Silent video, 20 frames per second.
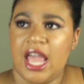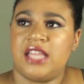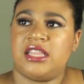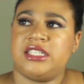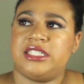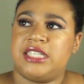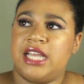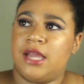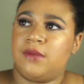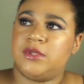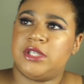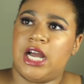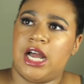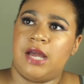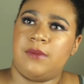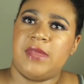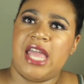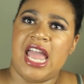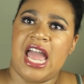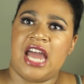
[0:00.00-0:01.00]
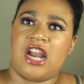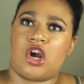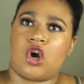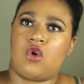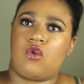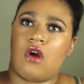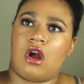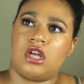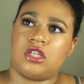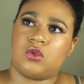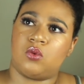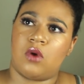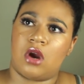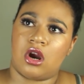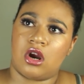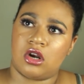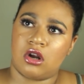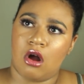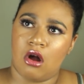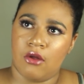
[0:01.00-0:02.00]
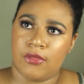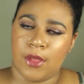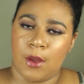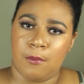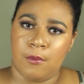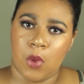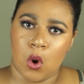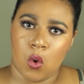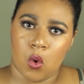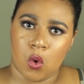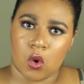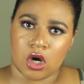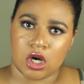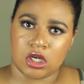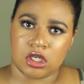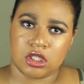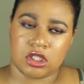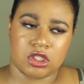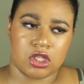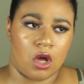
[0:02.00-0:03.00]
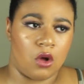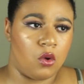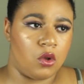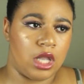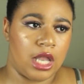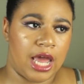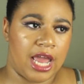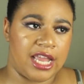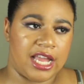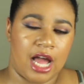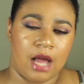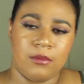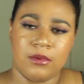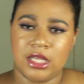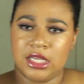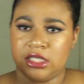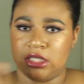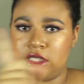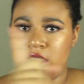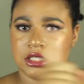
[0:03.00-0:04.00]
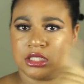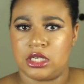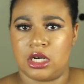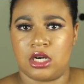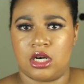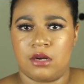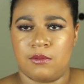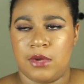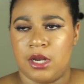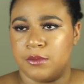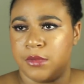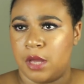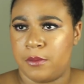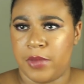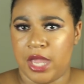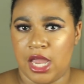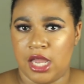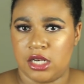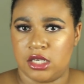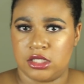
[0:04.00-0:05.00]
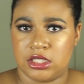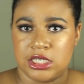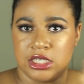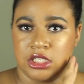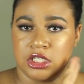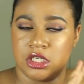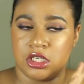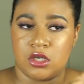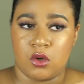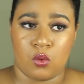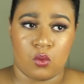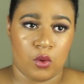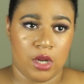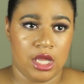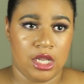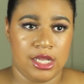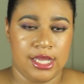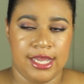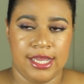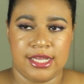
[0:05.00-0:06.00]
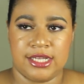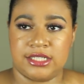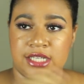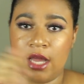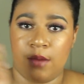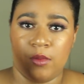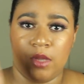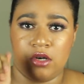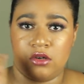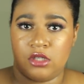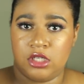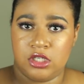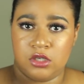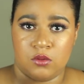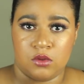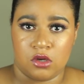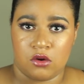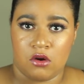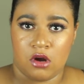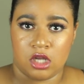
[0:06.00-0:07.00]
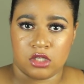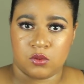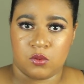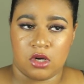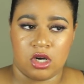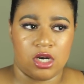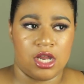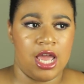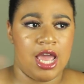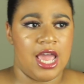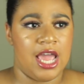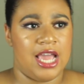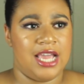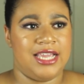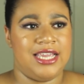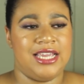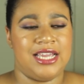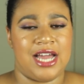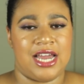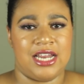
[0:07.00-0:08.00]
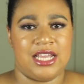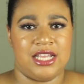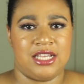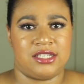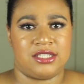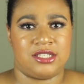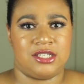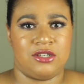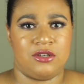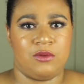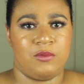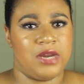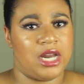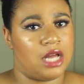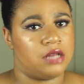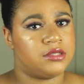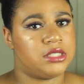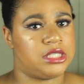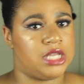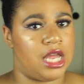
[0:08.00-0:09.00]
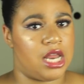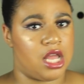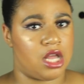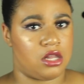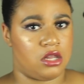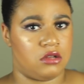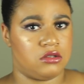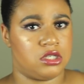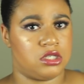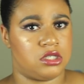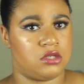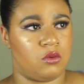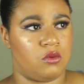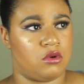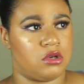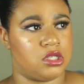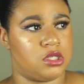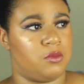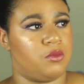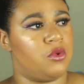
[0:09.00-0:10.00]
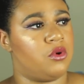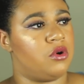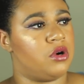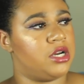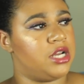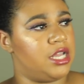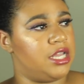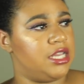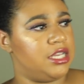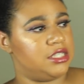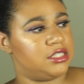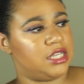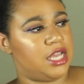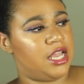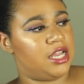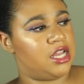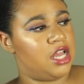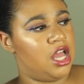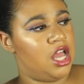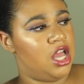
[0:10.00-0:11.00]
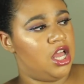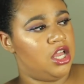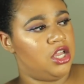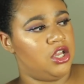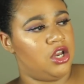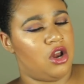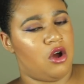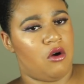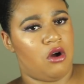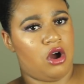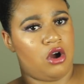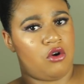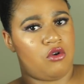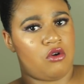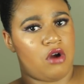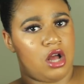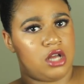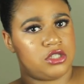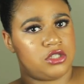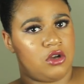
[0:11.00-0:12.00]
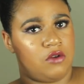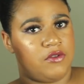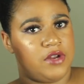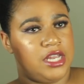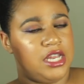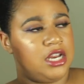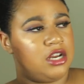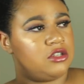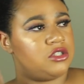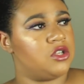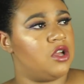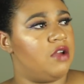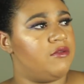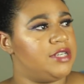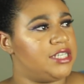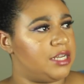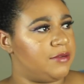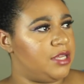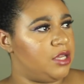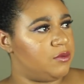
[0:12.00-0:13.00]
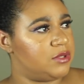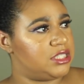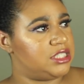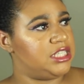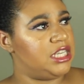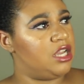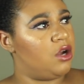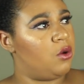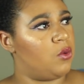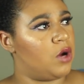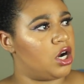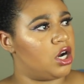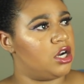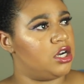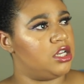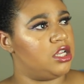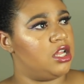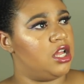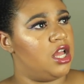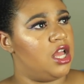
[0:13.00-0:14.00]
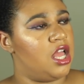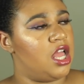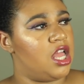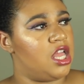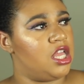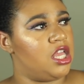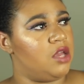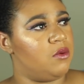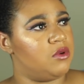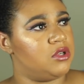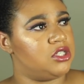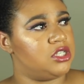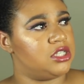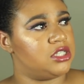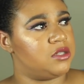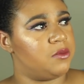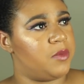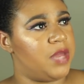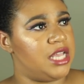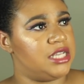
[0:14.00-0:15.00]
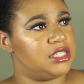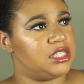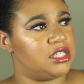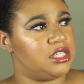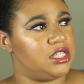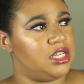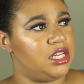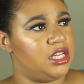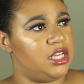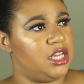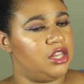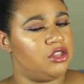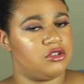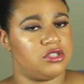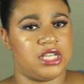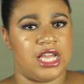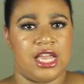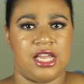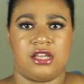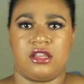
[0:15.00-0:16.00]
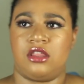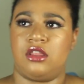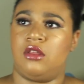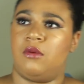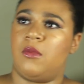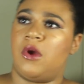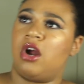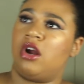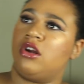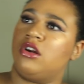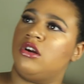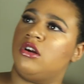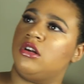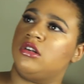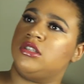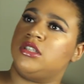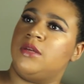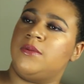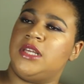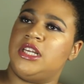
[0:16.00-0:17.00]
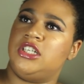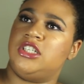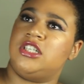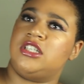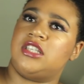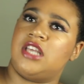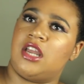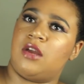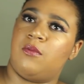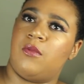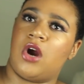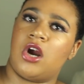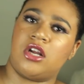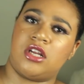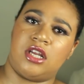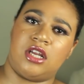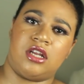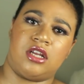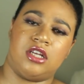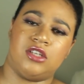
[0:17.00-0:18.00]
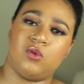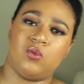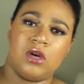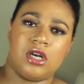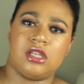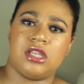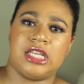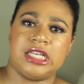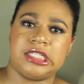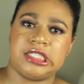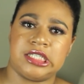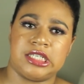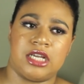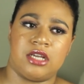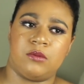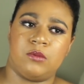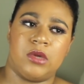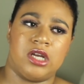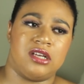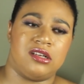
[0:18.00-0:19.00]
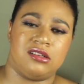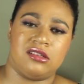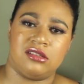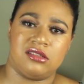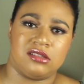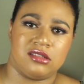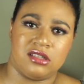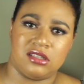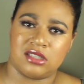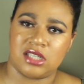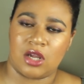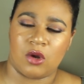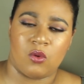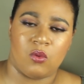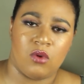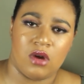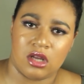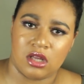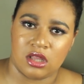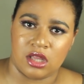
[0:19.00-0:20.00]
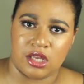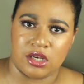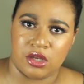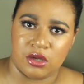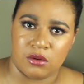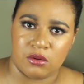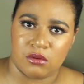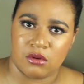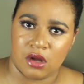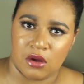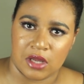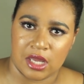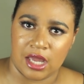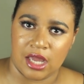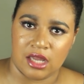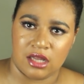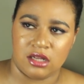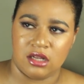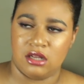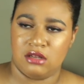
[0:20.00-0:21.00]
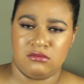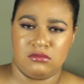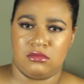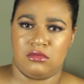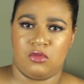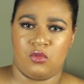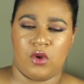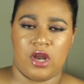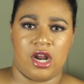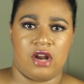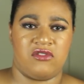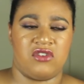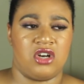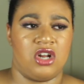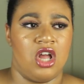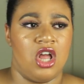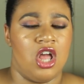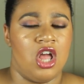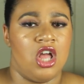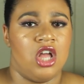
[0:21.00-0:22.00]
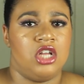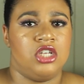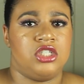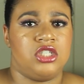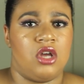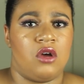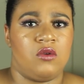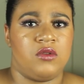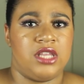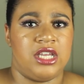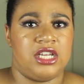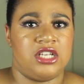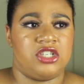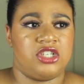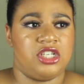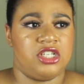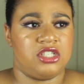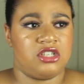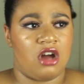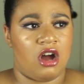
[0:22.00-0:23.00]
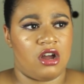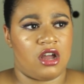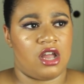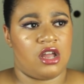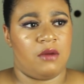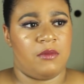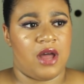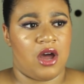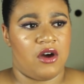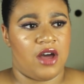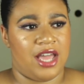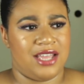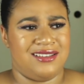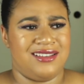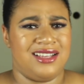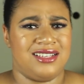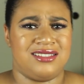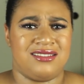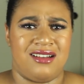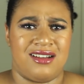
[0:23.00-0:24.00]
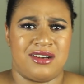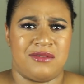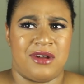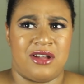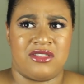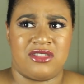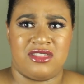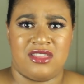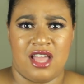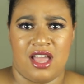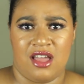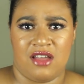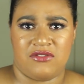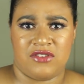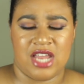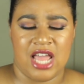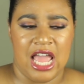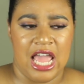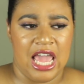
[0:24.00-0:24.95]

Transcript: At the same time, they had a crossword on the board. So, like, I'm listening to her, but I'm not paying attention, really, because I'm literally doing a crossword. And he kind of is, too, but I'm standing closest towards the board, and he's, like, you know, across over here. So every time he would see a word, he would just basically either take the marker or something and just, like, mark it. Because we're listening, but he's like, what can they do, okay? Whatever. So then she's talking about, I guess, talking about theft.